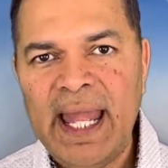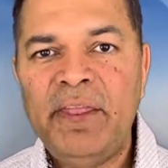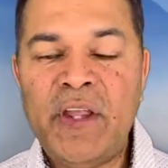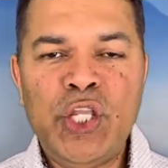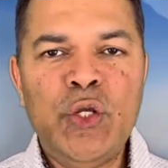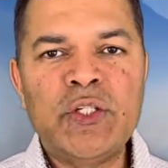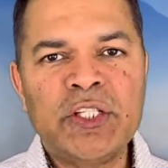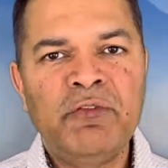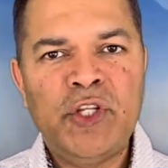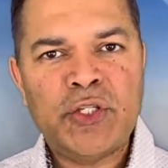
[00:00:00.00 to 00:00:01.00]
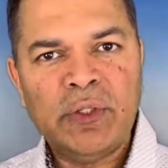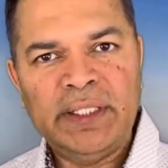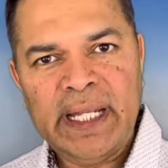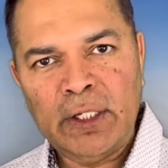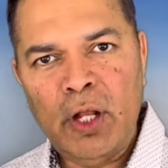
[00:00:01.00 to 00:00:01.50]
the use of digital
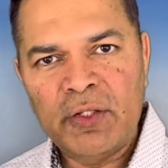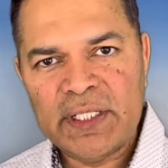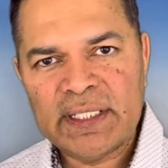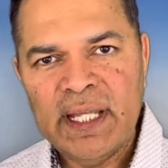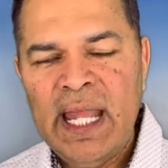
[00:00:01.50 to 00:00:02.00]
technologies,